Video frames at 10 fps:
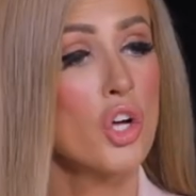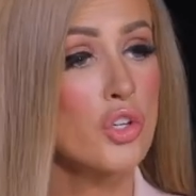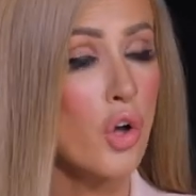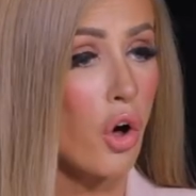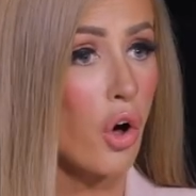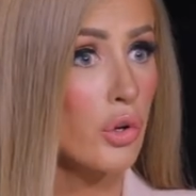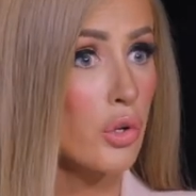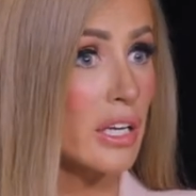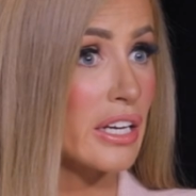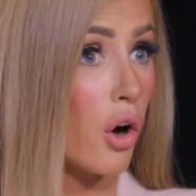not
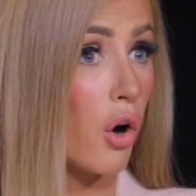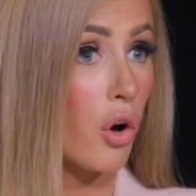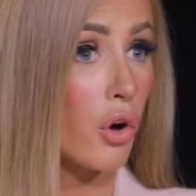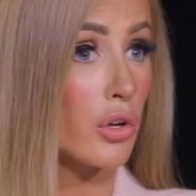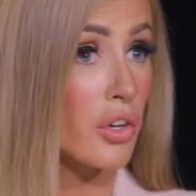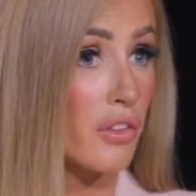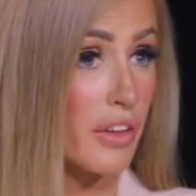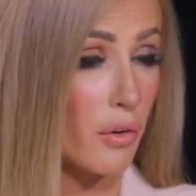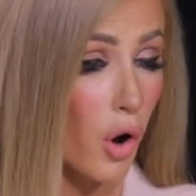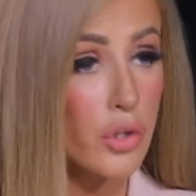only on
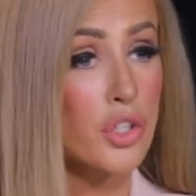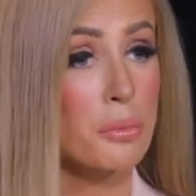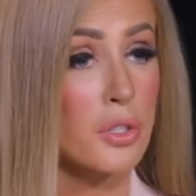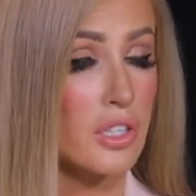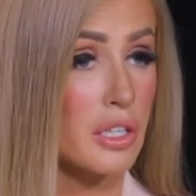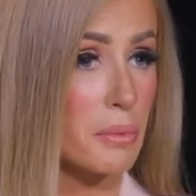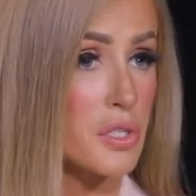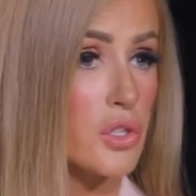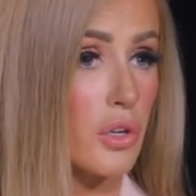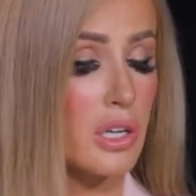their own community,
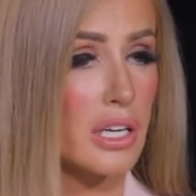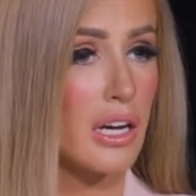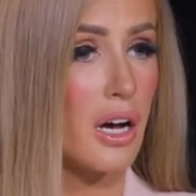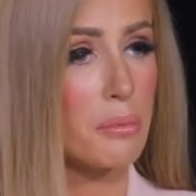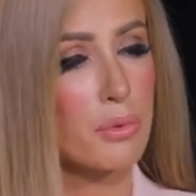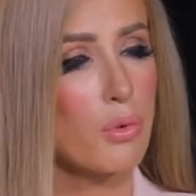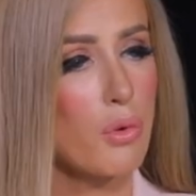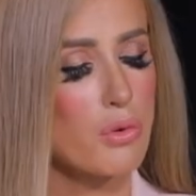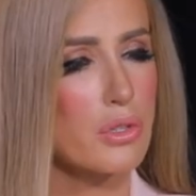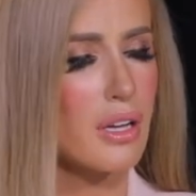but certainly
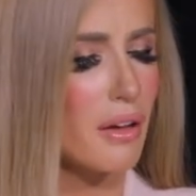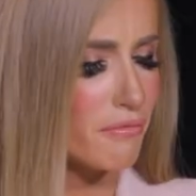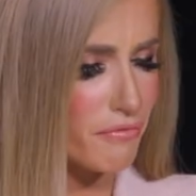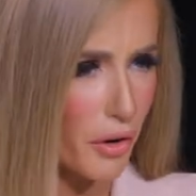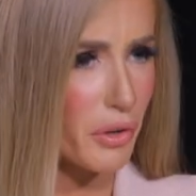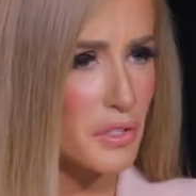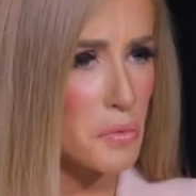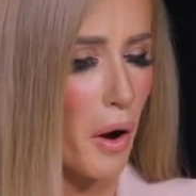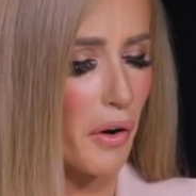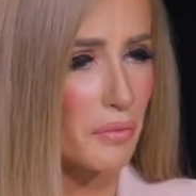abroad. Very
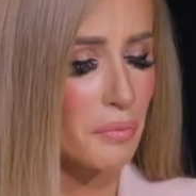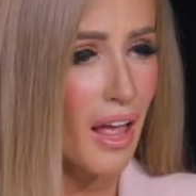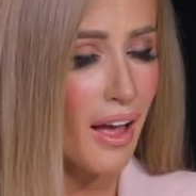inspiring.